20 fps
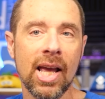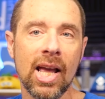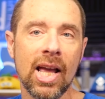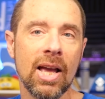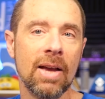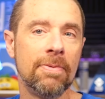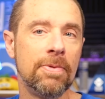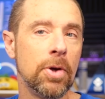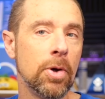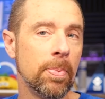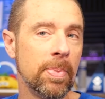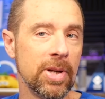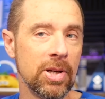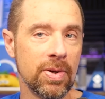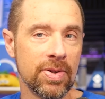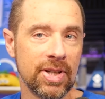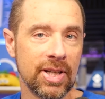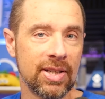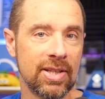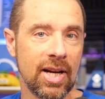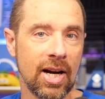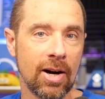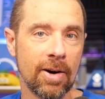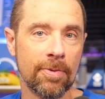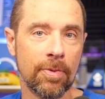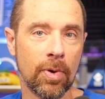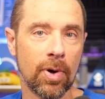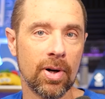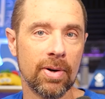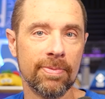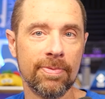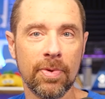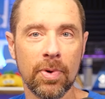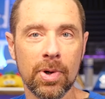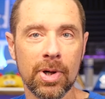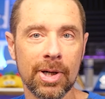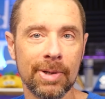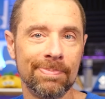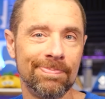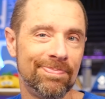If you've been using Terraform
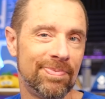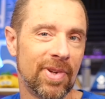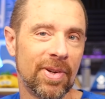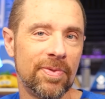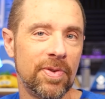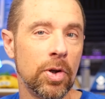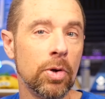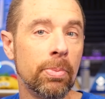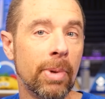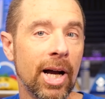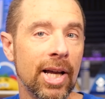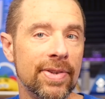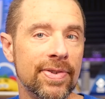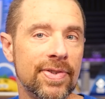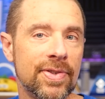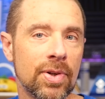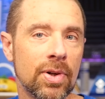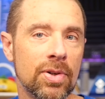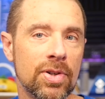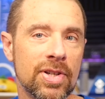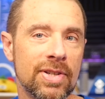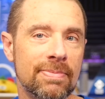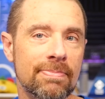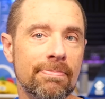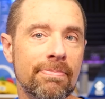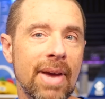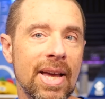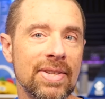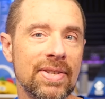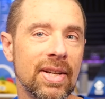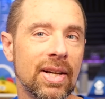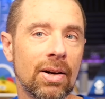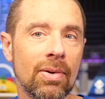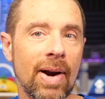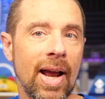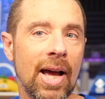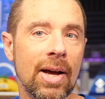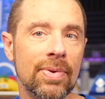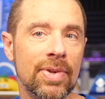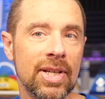for a few months or just messing
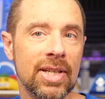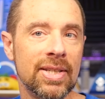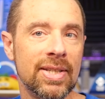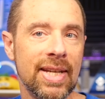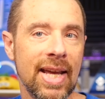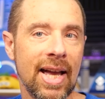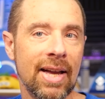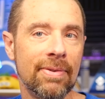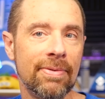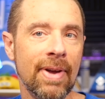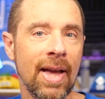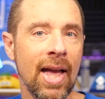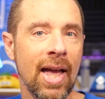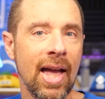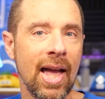around in dev